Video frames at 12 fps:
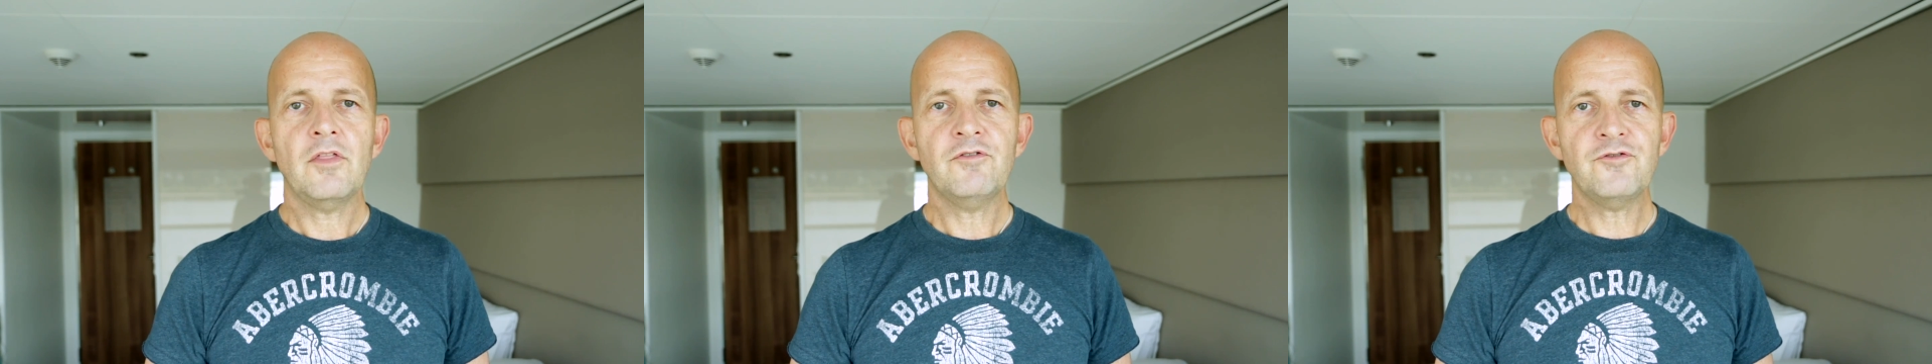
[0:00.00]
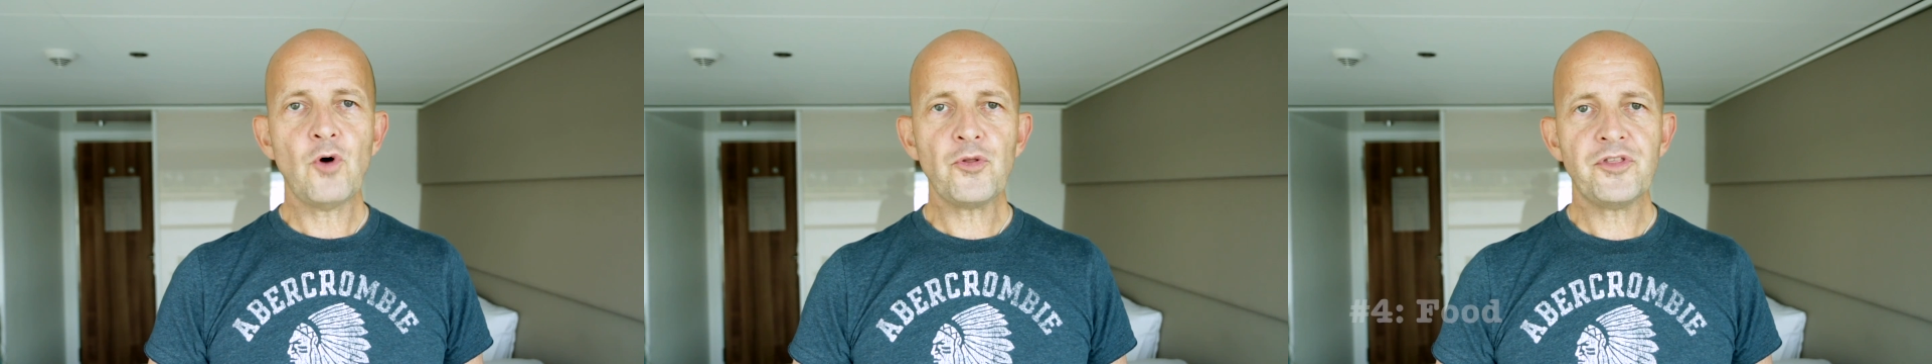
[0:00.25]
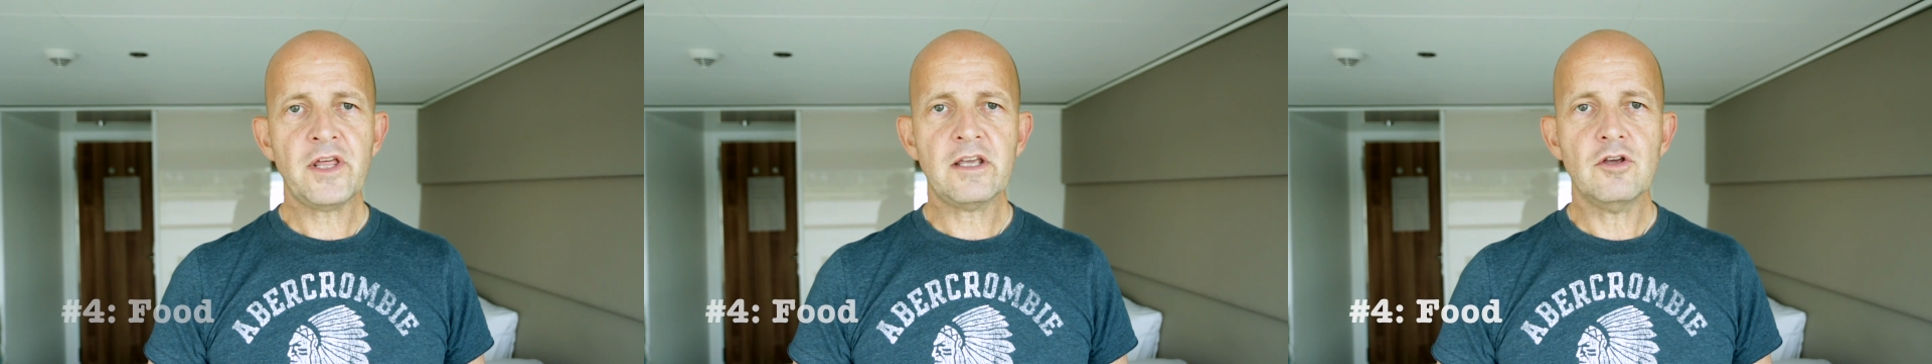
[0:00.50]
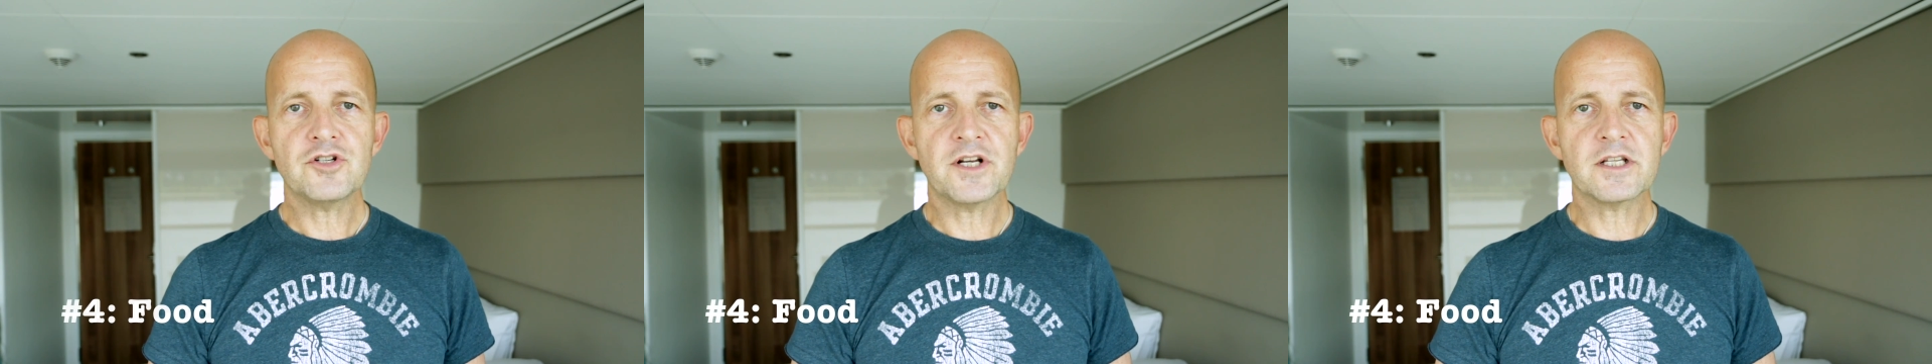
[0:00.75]
The fourth
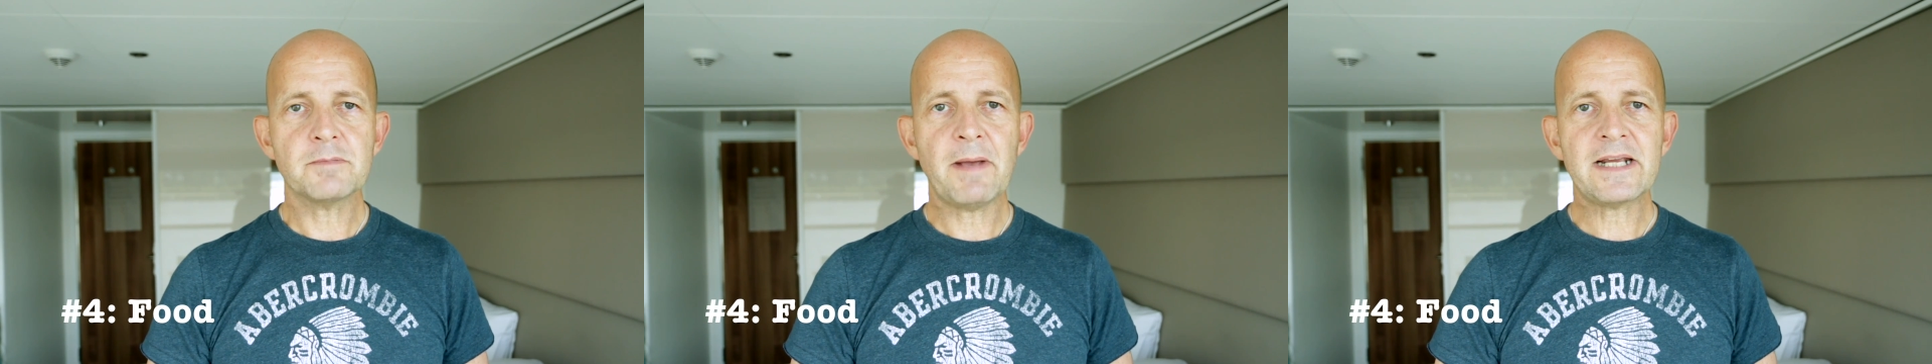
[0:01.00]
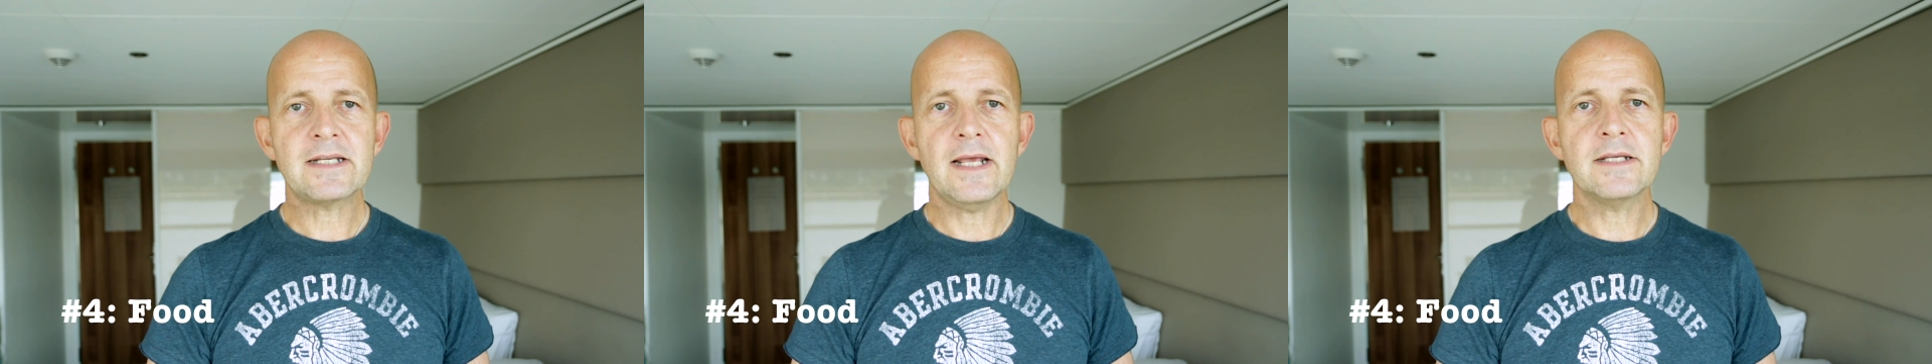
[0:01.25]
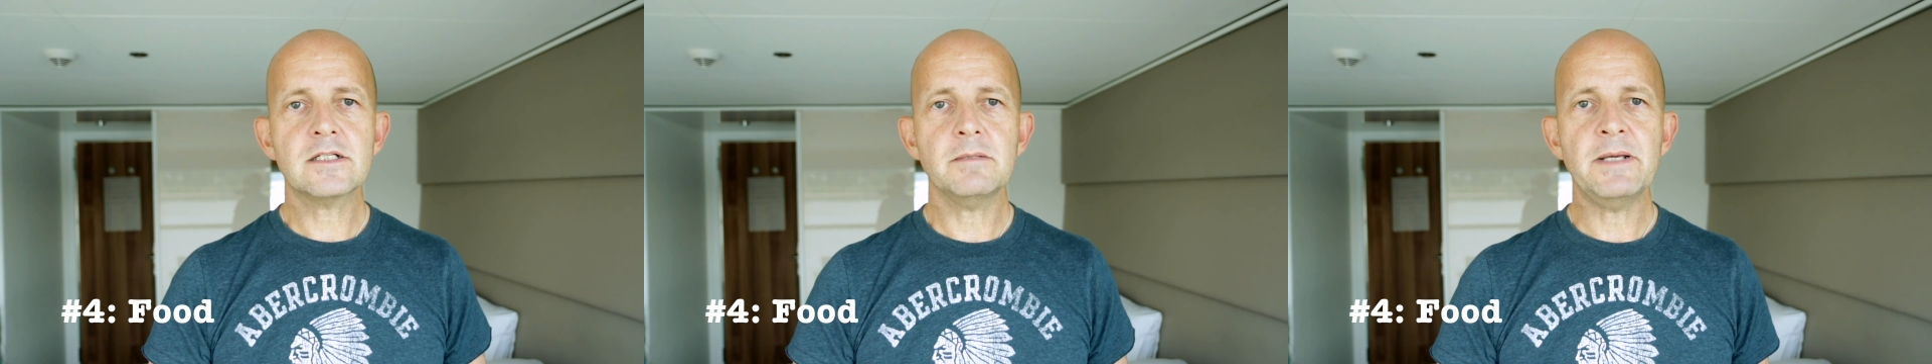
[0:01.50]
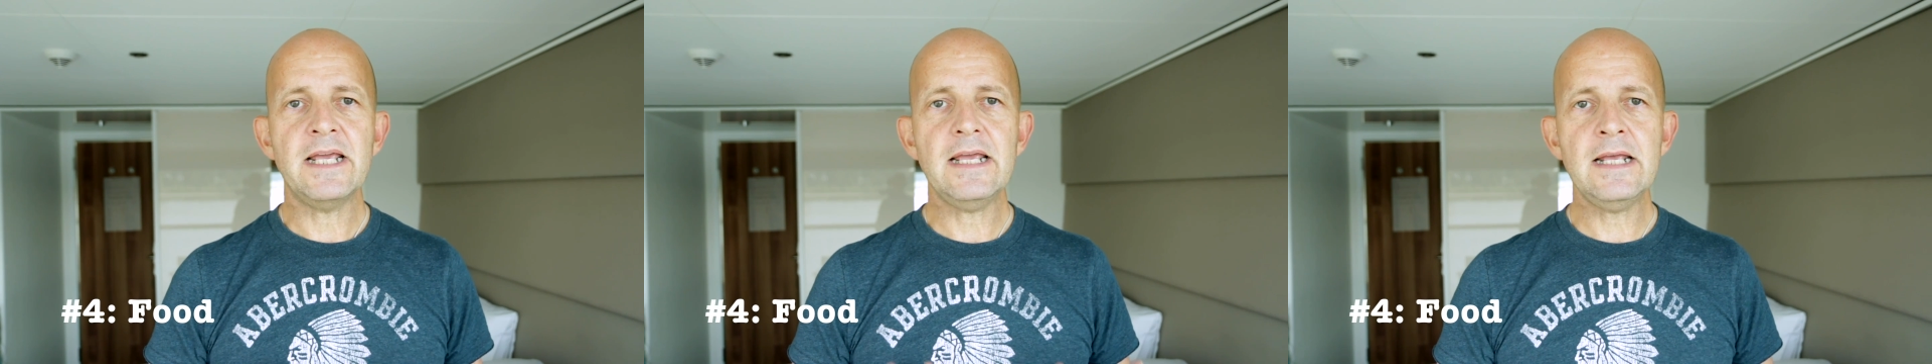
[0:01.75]
thing you should expect is to be